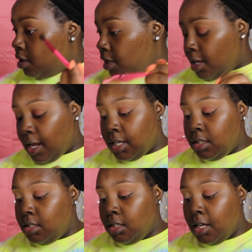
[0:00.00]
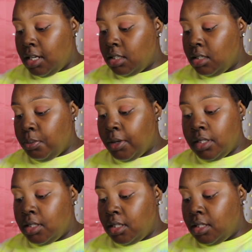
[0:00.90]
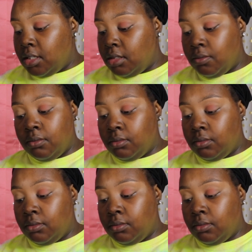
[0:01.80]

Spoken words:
And honestly, I just press it in.